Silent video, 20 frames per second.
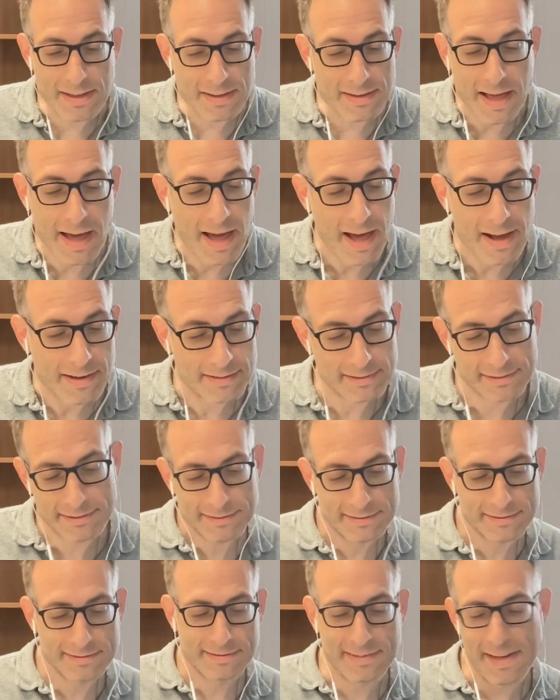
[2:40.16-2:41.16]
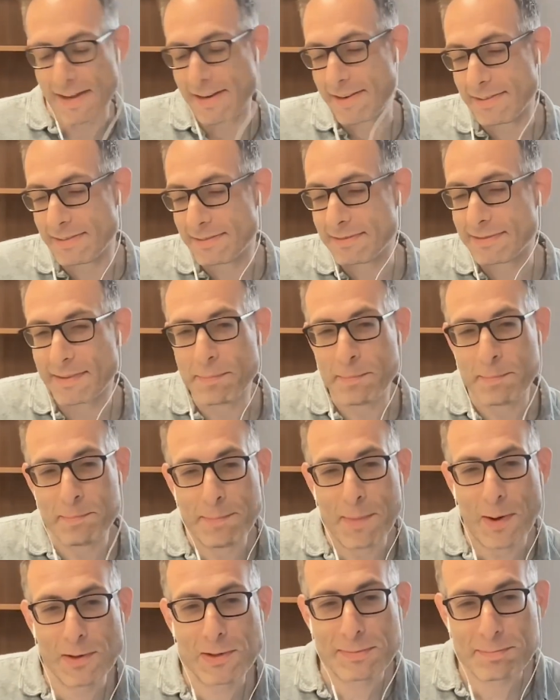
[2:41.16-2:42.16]
that, and
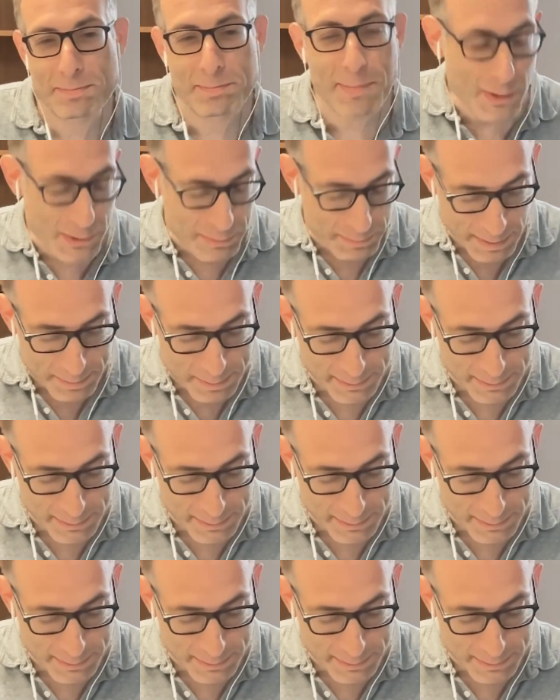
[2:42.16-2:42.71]
most people